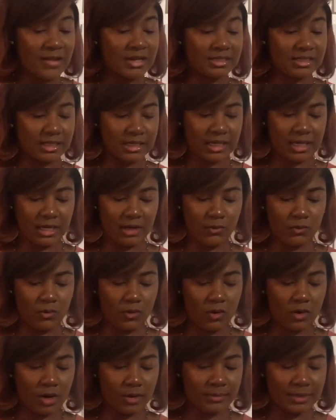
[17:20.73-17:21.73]
To keep
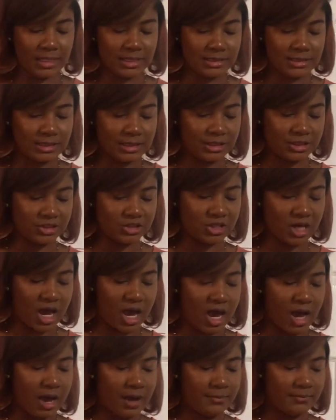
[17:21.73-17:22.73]
warm. That's a good
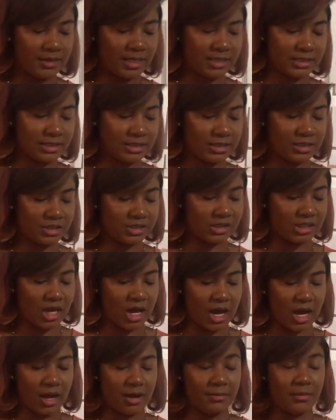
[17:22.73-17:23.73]
job. That's a good
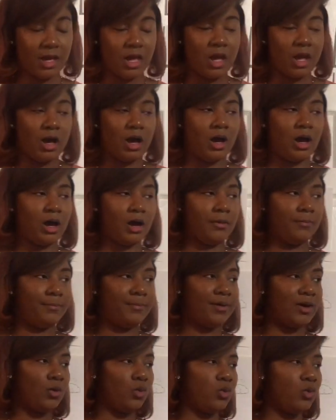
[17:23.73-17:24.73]
job.
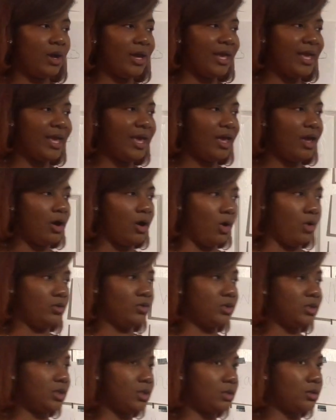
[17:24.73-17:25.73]
But what
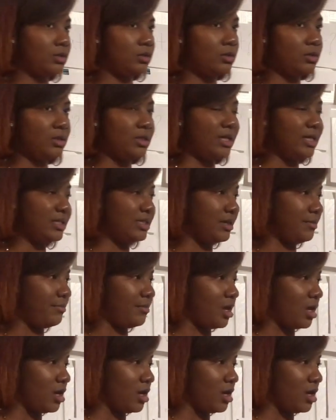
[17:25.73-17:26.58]
else does it mean?